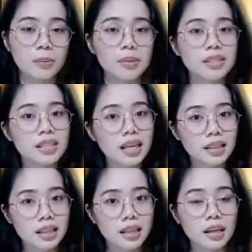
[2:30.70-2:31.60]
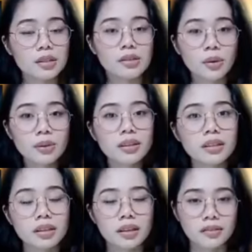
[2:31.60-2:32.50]
But sadly, so
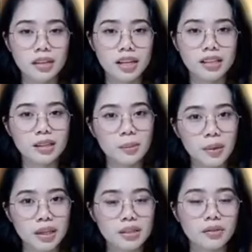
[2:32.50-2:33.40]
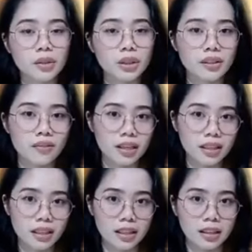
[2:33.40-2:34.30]
little have taken the pains of
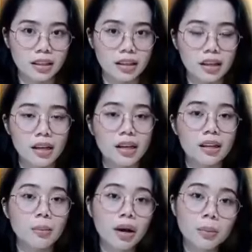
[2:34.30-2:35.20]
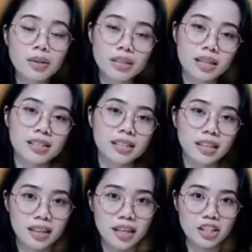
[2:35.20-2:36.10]
cultivating it. The Bible says in
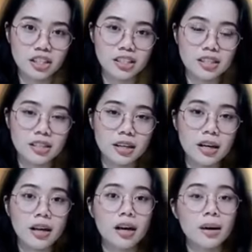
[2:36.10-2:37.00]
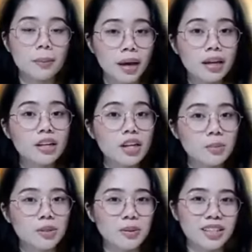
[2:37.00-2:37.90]
Galatians, "A man
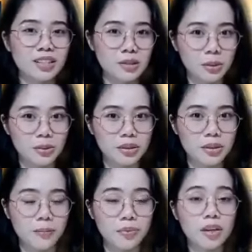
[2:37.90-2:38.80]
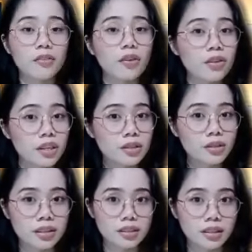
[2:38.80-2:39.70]
reaps what he sows." For this
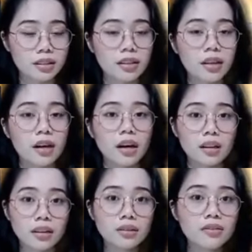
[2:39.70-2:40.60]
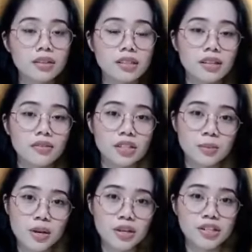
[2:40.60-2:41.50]
reason, a lot of us have
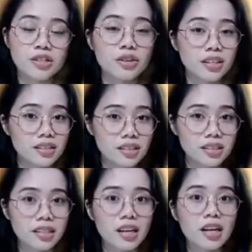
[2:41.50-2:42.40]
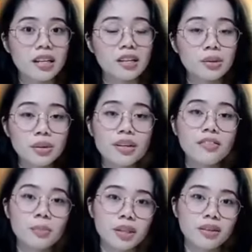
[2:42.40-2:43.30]
experienced stresses that could
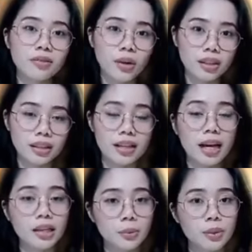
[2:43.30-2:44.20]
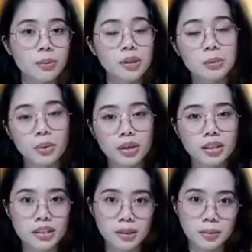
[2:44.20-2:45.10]
have been avoided had we been more
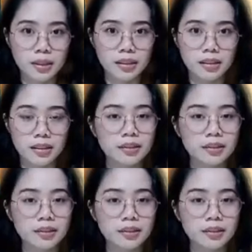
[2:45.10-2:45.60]
disciplined.